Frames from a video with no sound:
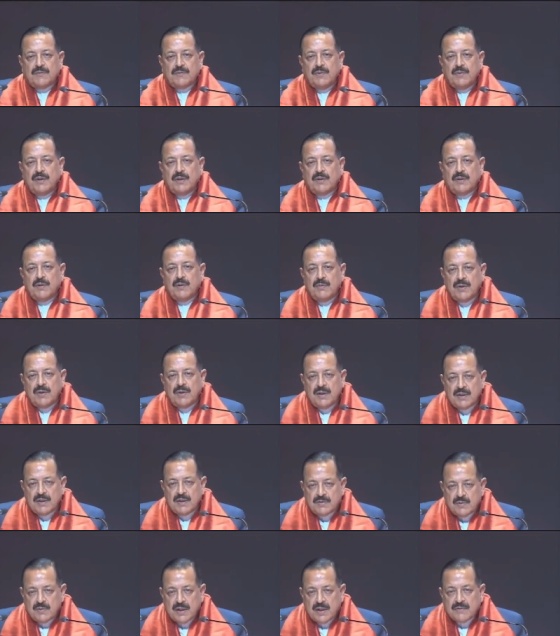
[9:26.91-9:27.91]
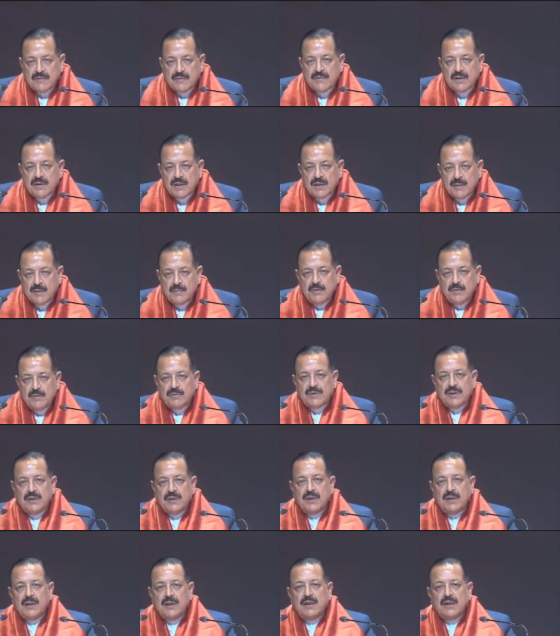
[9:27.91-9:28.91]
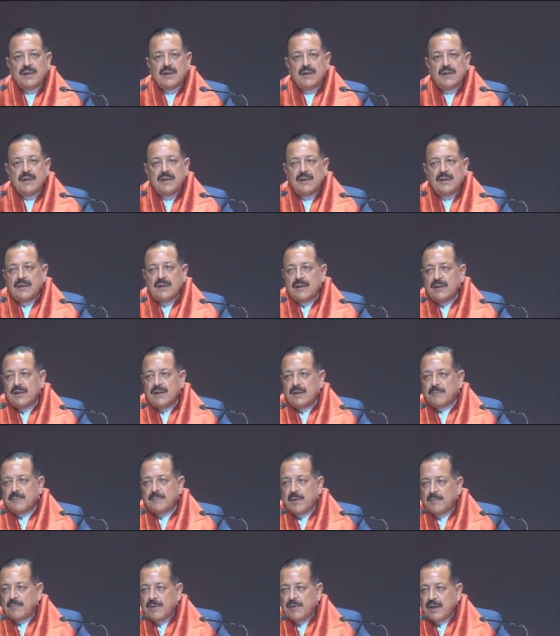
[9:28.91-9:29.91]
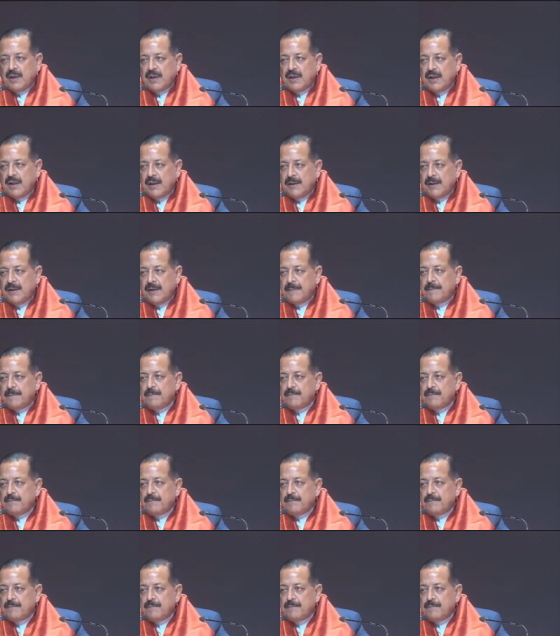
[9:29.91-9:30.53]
to include it as one of the tableaus in the Republic Day